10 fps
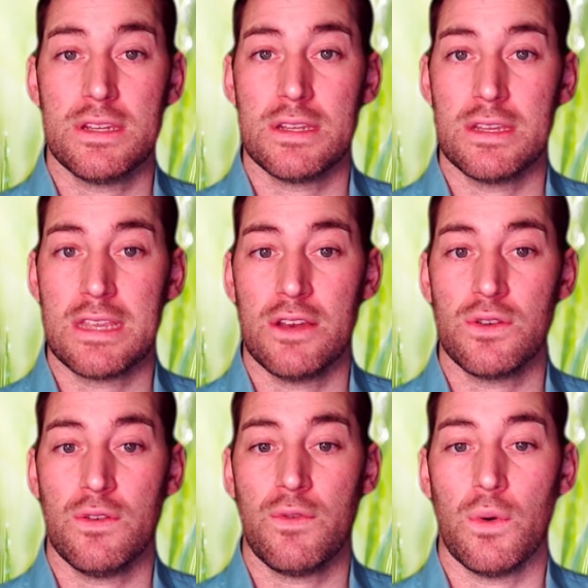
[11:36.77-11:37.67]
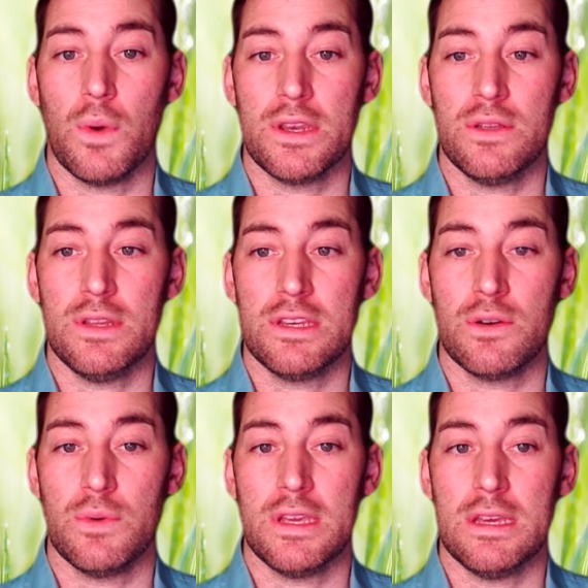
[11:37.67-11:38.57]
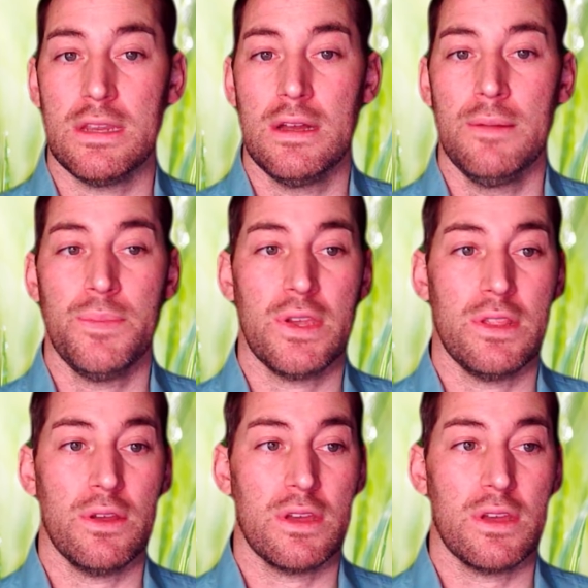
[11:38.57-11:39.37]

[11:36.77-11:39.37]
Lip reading: schedule for what you need to read. You can look at the